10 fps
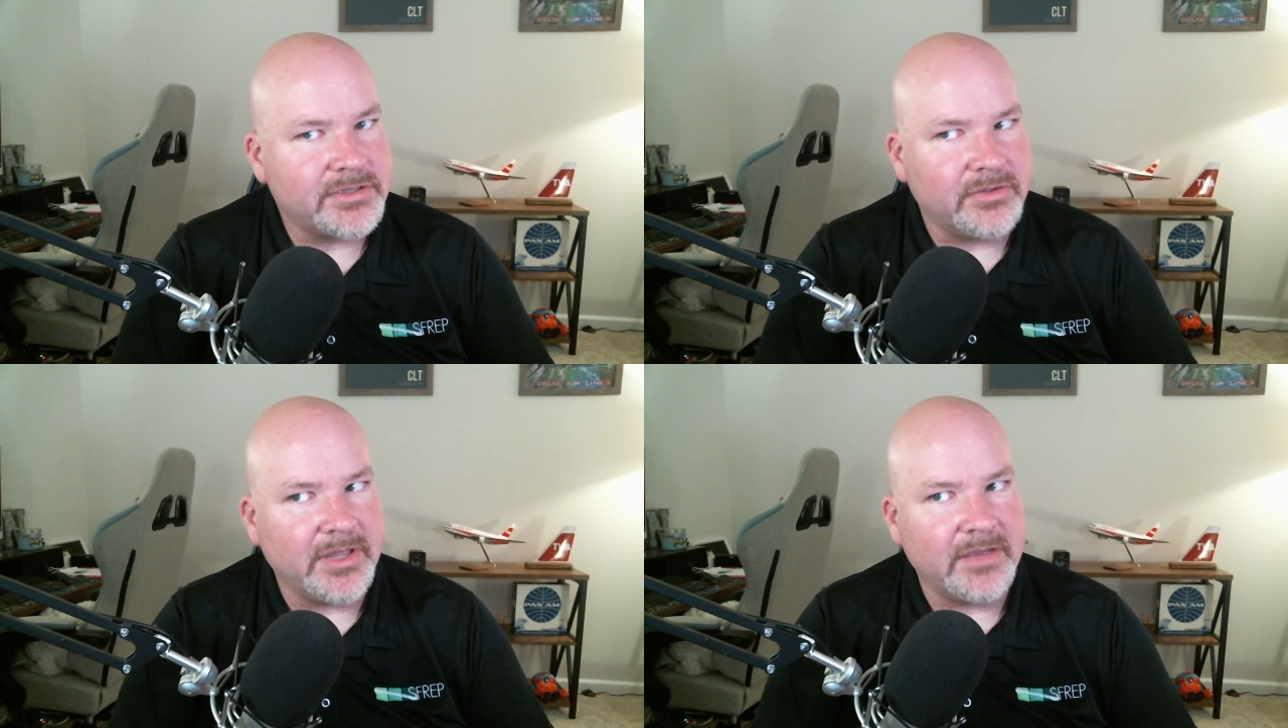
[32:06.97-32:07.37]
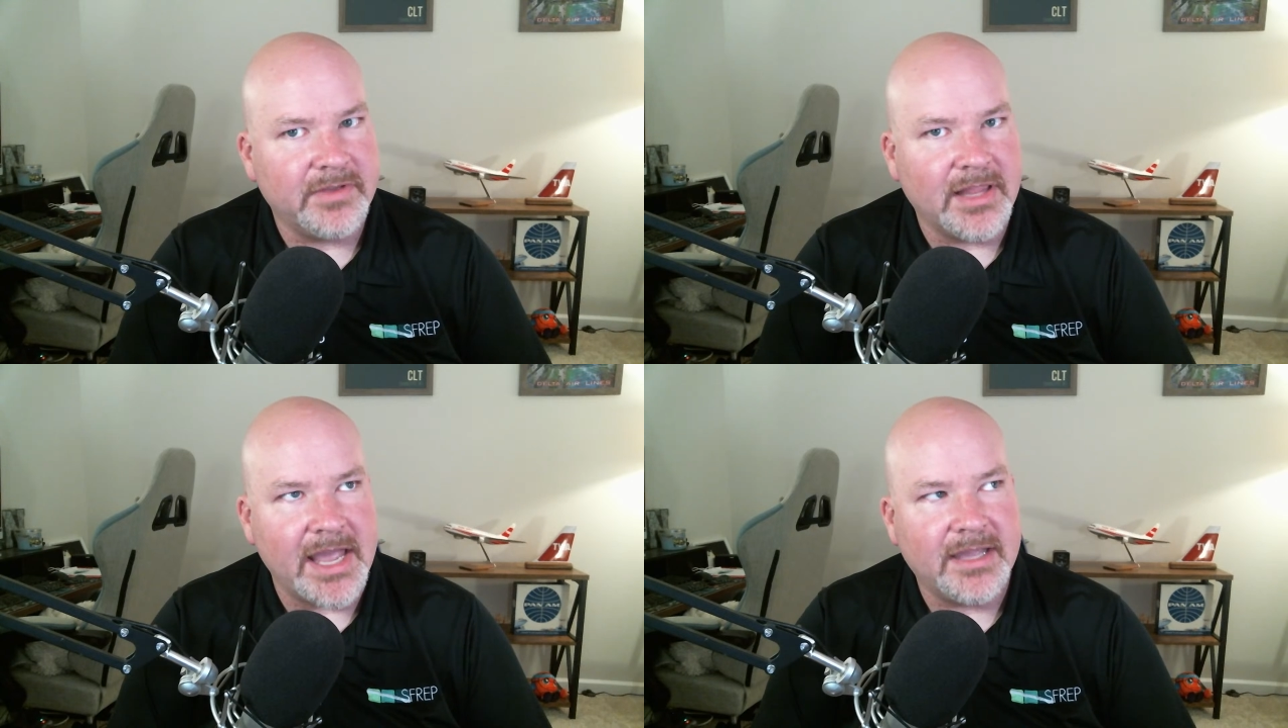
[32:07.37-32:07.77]
So think of
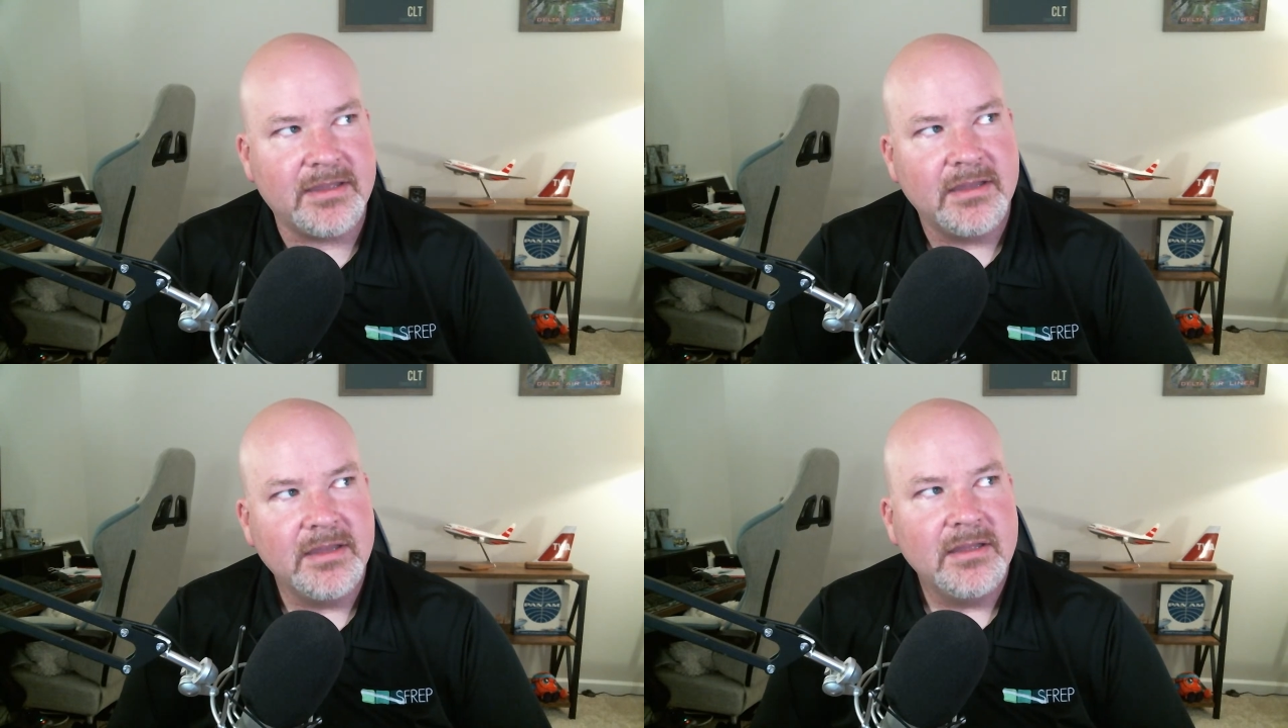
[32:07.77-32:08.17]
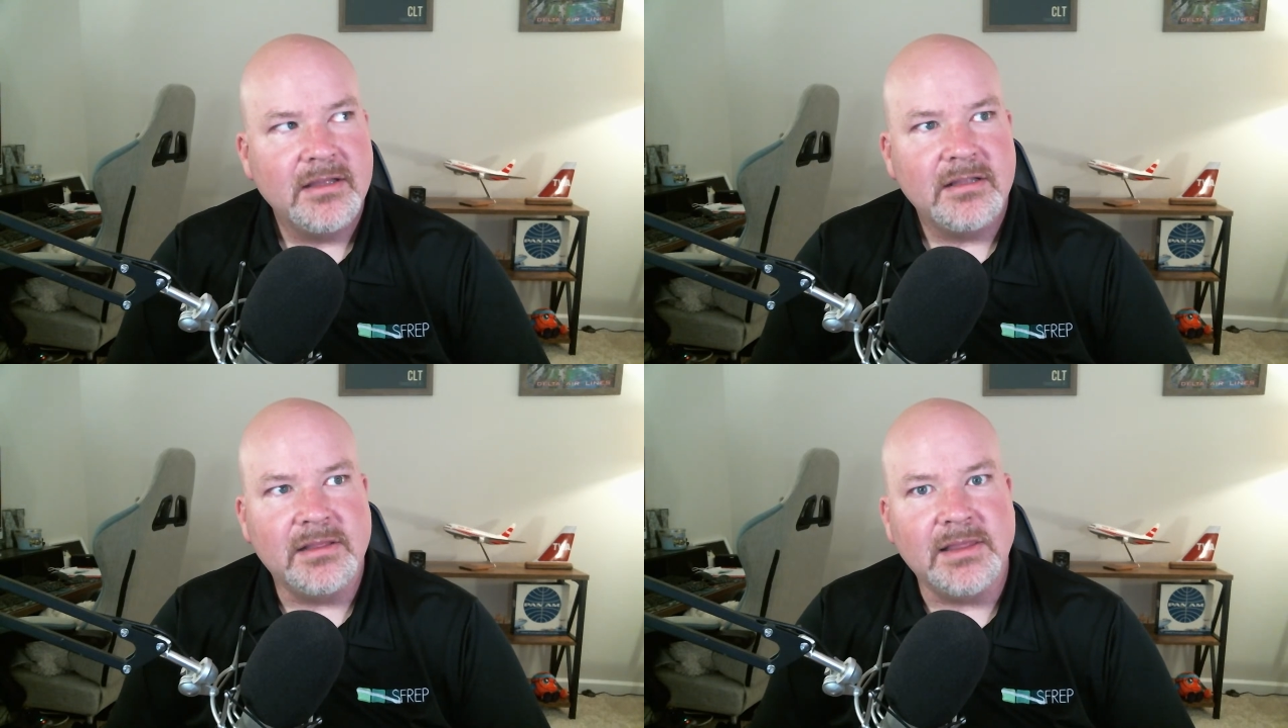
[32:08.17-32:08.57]
it like
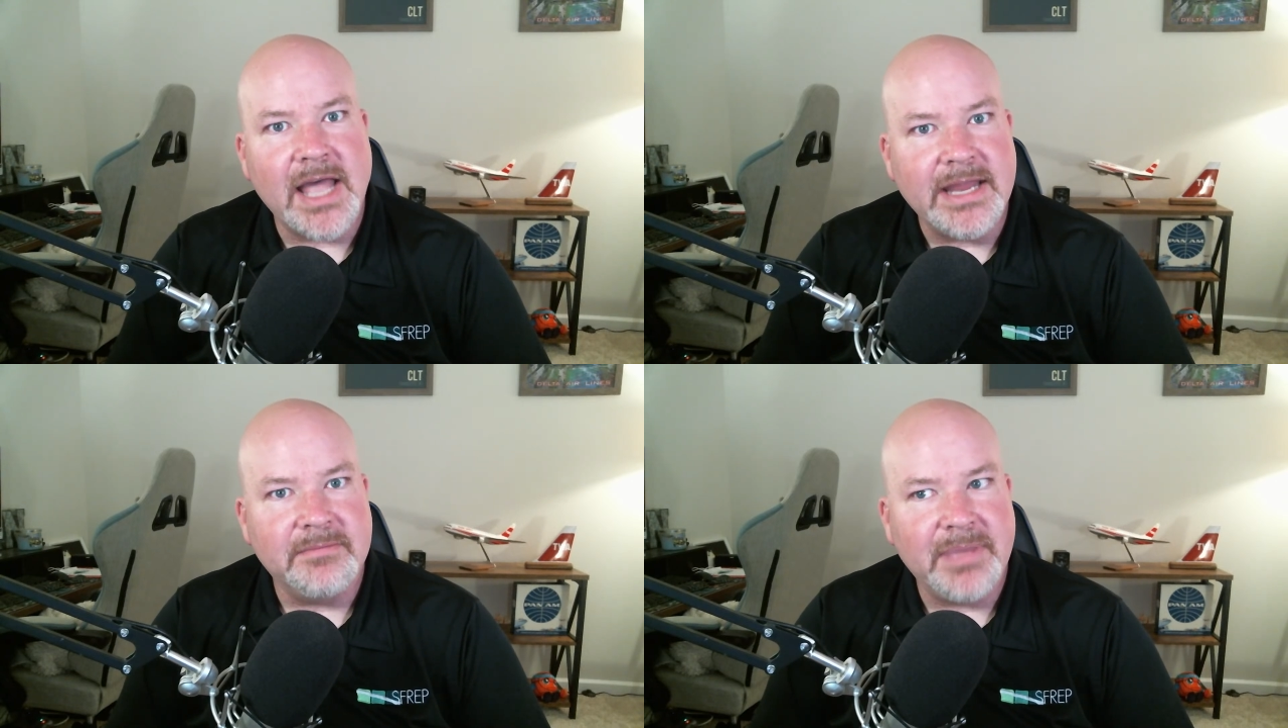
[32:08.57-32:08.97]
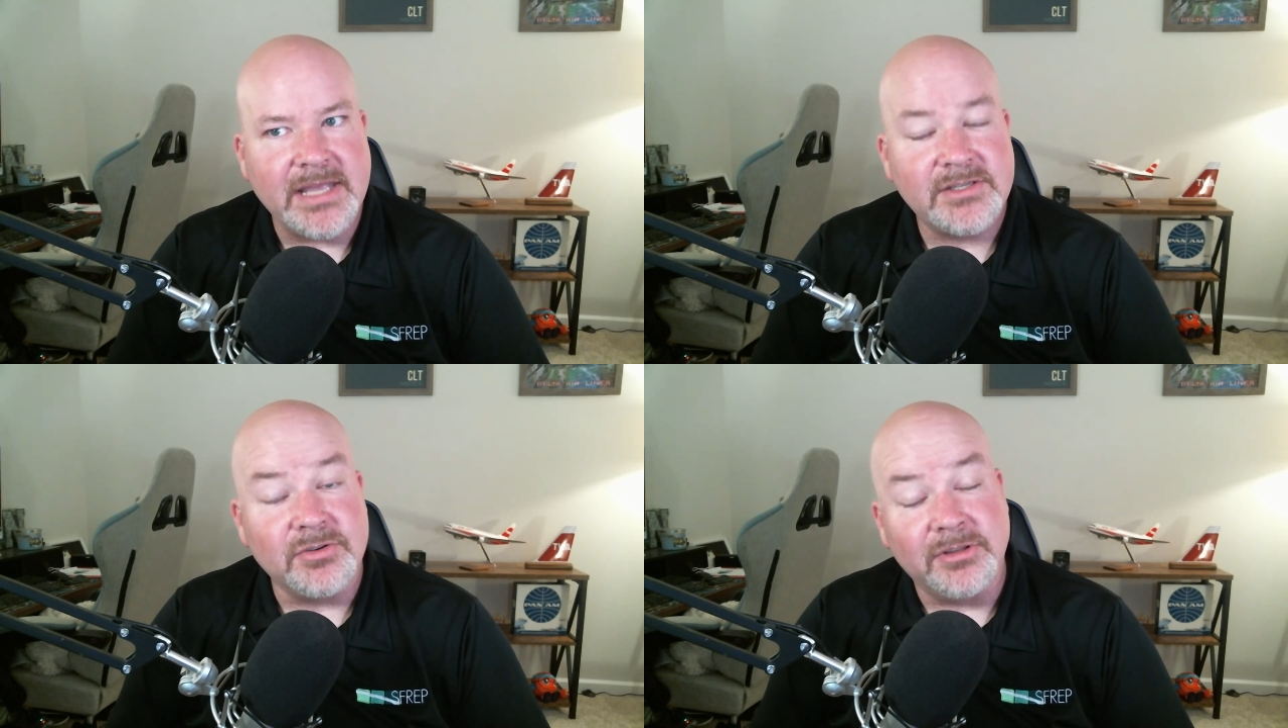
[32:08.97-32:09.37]

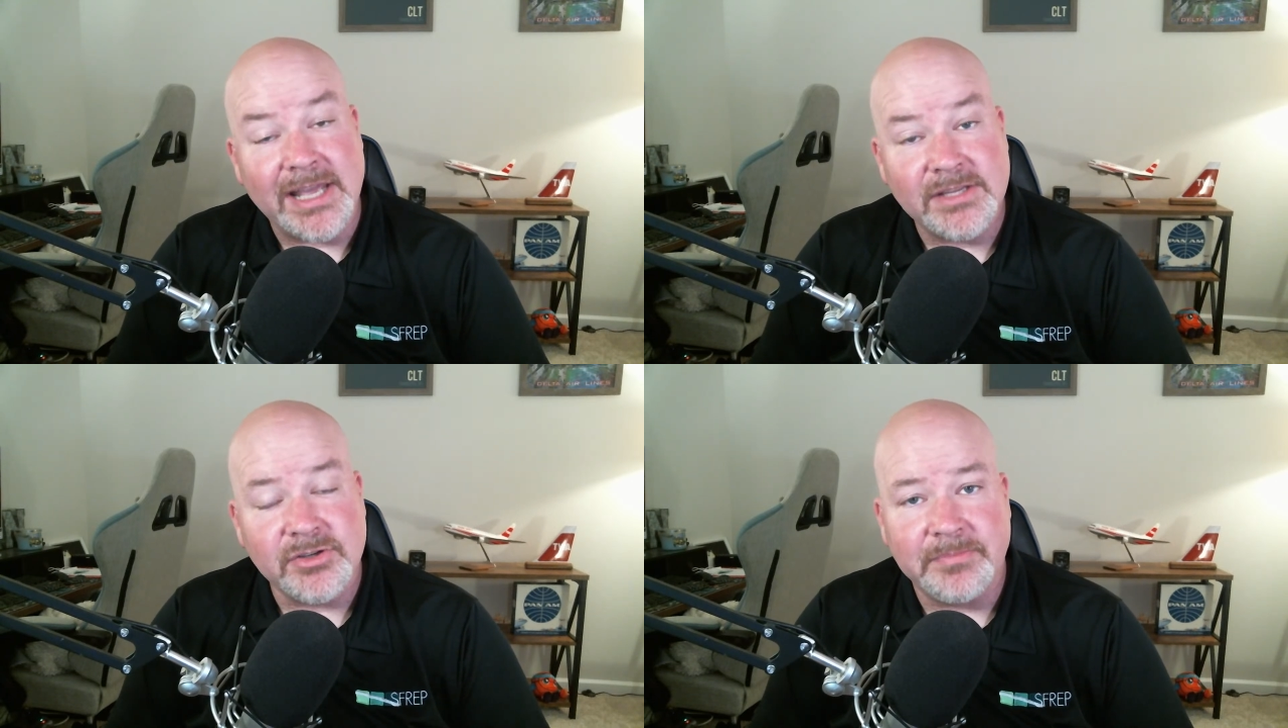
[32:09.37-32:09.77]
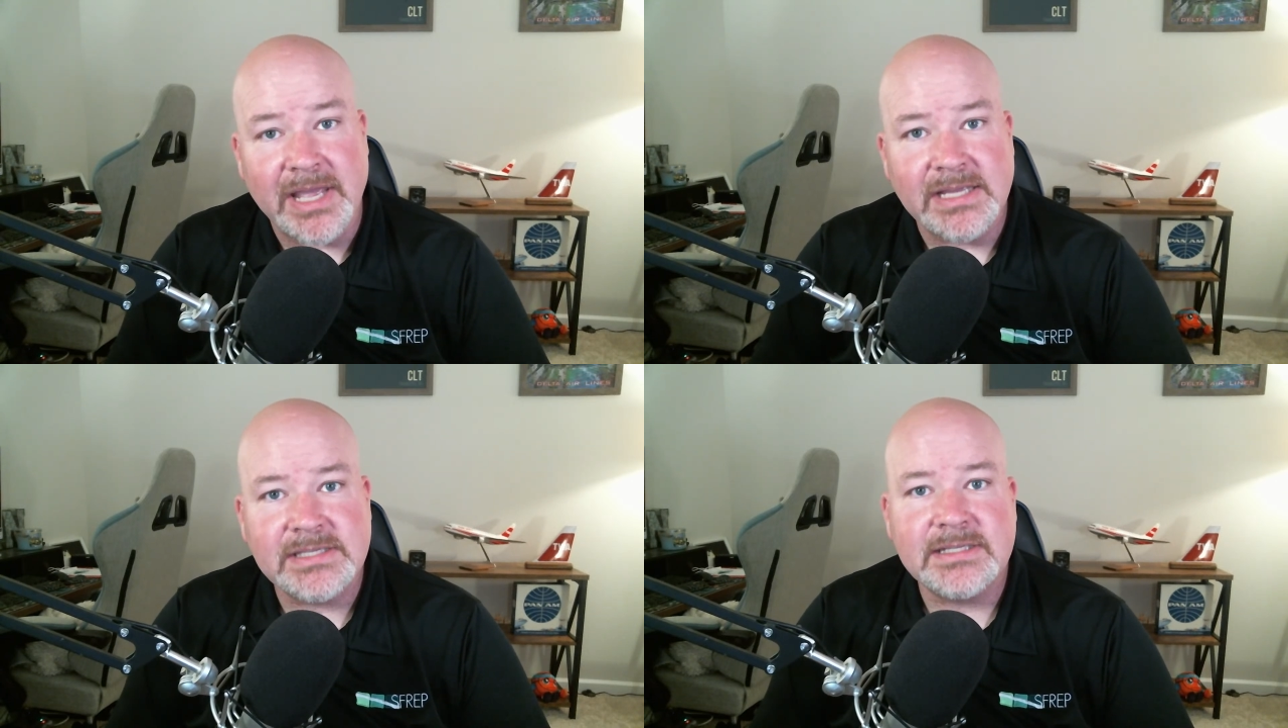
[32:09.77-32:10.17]
light-based or
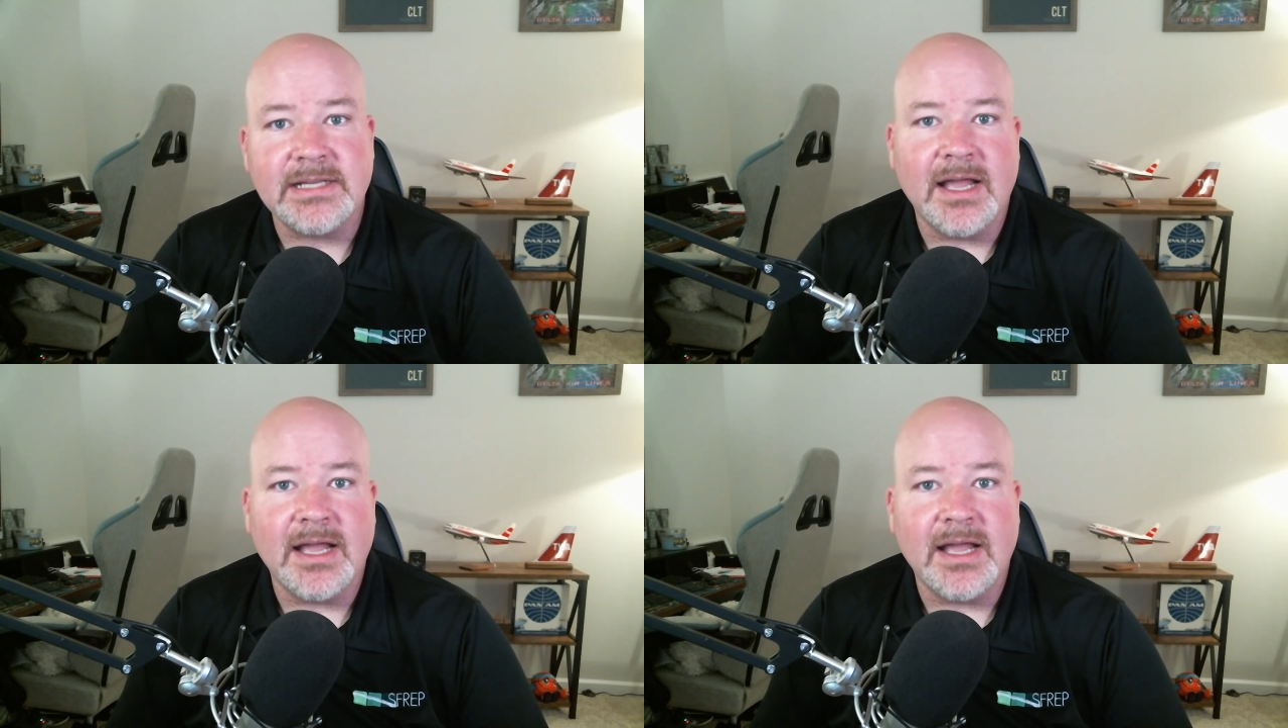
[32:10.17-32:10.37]
laser-based